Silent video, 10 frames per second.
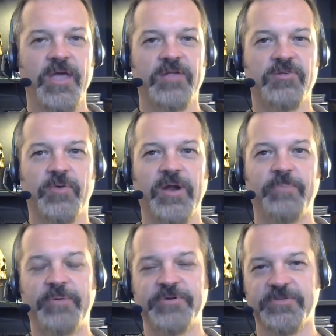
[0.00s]
And so when I
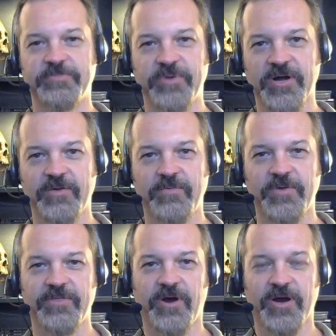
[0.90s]
published the book
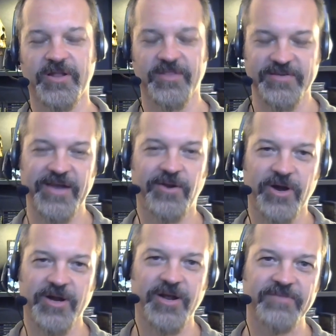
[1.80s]
with the title
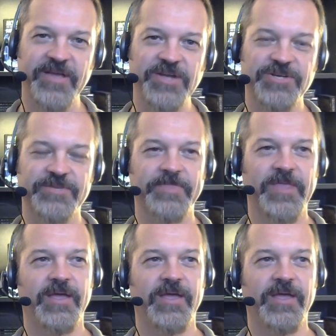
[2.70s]
Archon Invasion,